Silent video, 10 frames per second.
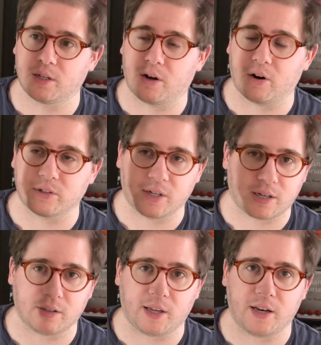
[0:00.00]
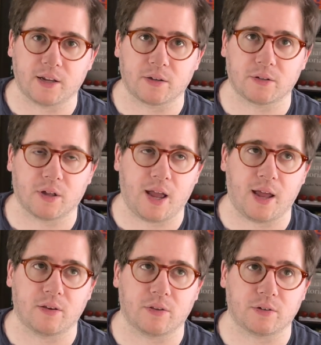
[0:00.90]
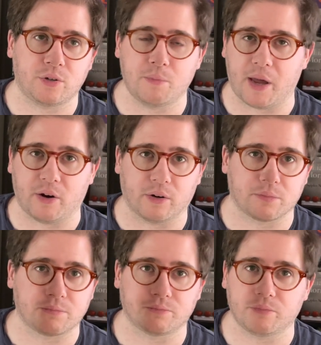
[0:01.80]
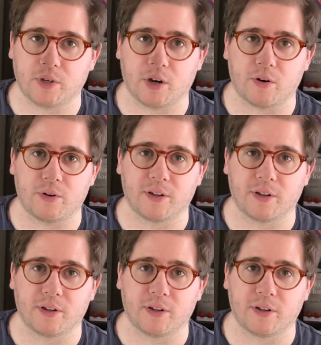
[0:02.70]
articulating, and the two men are, you know,